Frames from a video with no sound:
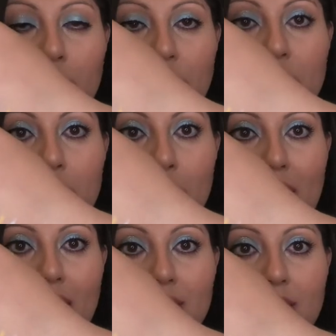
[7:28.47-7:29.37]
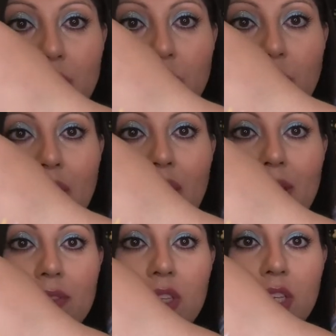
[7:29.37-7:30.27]
which is matte. We
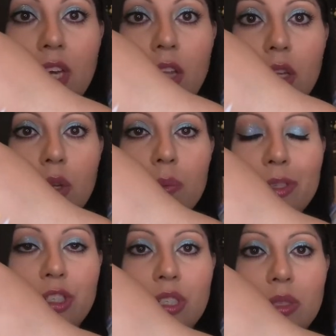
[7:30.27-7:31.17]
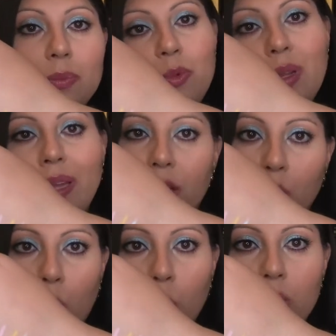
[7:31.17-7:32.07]
have the yellow, which is more like a
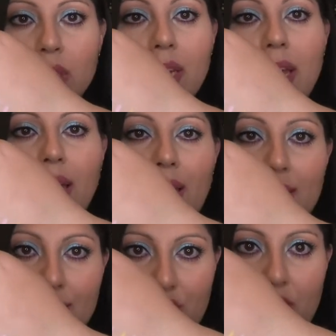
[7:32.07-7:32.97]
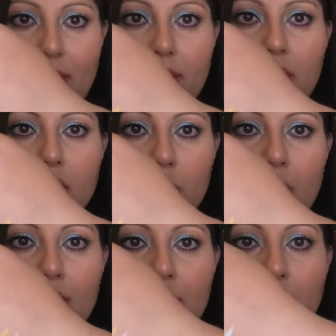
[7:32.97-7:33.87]
gold, and it's shiny as
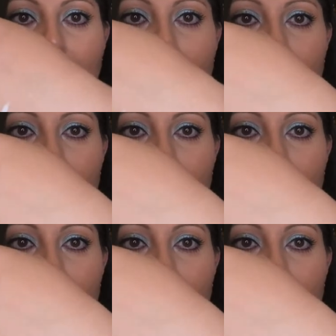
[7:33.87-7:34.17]
well. Then we have